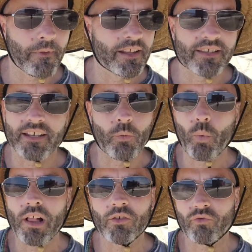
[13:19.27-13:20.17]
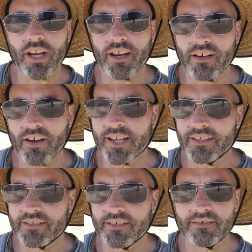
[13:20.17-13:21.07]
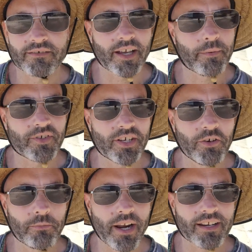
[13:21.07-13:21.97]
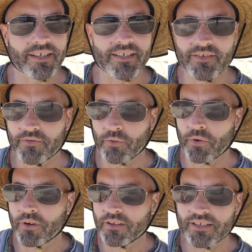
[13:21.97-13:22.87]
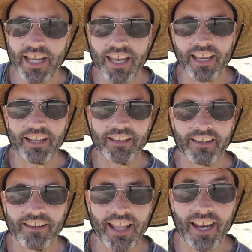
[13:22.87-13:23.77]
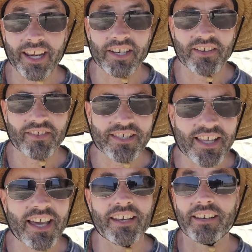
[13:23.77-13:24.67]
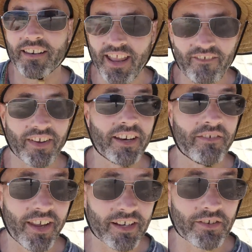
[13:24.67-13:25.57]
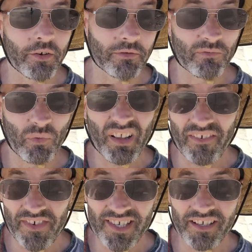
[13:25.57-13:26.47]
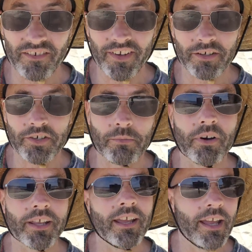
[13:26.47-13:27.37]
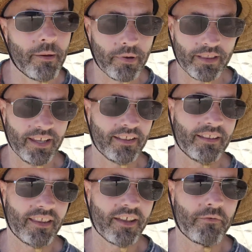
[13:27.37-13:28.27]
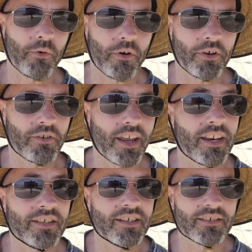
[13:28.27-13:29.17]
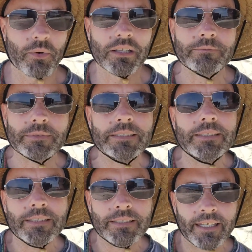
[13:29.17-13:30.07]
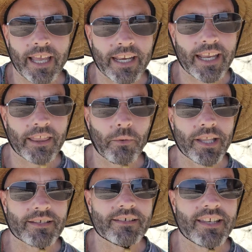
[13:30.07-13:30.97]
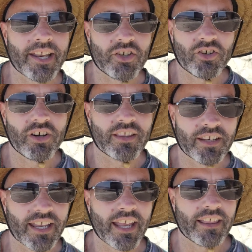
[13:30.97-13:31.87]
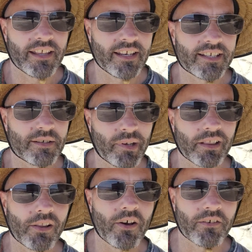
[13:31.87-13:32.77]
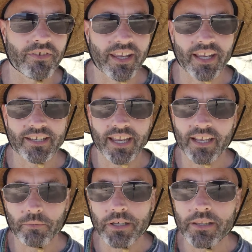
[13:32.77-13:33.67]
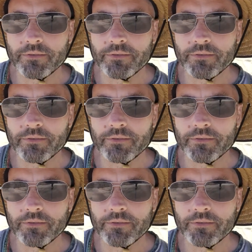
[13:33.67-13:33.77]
it's a well-recognized type of Qigong practice for taking in that energy of the sun and having an effect on, well, a physical effect on your body, but then therefore on your energy as well. And again, the ones done during the day, there needs to be a lot of care taken with.